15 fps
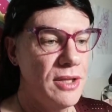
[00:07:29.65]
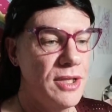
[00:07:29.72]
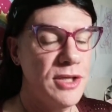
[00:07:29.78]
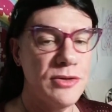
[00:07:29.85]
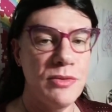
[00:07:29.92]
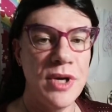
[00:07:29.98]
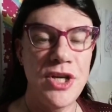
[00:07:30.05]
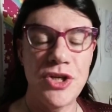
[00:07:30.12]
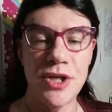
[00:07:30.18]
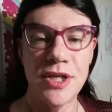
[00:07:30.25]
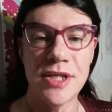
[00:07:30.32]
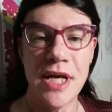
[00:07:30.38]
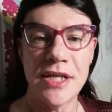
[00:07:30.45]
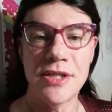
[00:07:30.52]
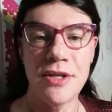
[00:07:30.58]
this
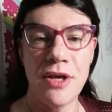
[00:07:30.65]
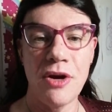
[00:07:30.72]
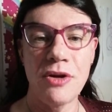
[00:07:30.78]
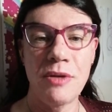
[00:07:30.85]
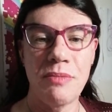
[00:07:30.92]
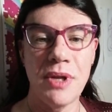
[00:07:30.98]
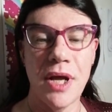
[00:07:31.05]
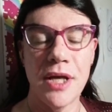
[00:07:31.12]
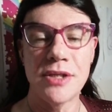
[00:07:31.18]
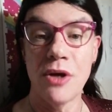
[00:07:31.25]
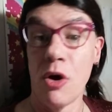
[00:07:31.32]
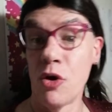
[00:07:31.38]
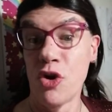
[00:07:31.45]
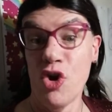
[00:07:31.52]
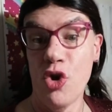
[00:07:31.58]
region is actually the only place
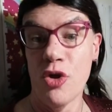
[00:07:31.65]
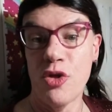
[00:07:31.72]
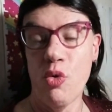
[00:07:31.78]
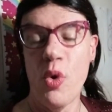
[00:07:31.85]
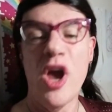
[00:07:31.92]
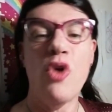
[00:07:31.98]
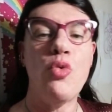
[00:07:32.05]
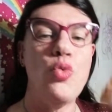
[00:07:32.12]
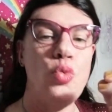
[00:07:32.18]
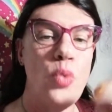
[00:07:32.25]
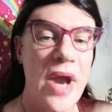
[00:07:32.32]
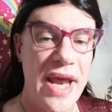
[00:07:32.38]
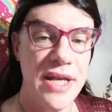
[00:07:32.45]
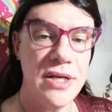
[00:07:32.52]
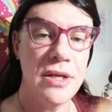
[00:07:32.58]
on Earth where
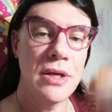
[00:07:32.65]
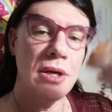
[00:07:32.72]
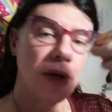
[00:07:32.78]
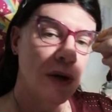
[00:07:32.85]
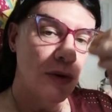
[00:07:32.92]
red